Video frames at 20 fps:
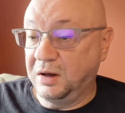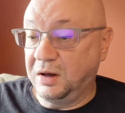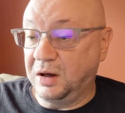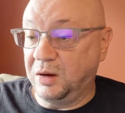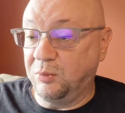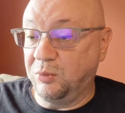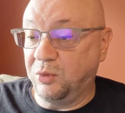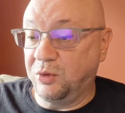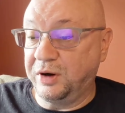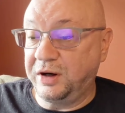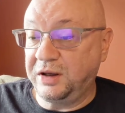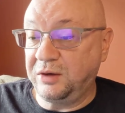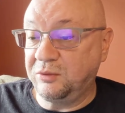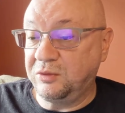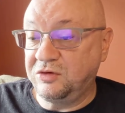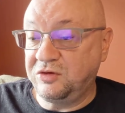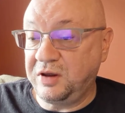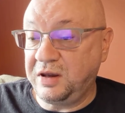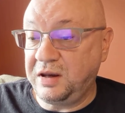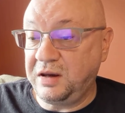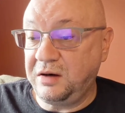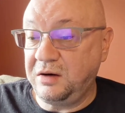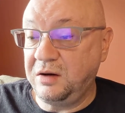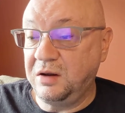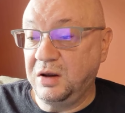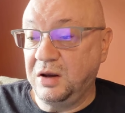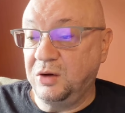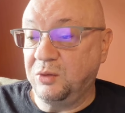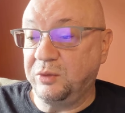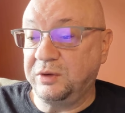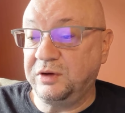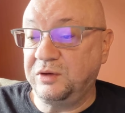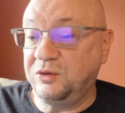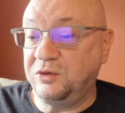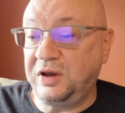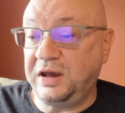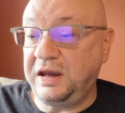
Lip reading: A morning routine where you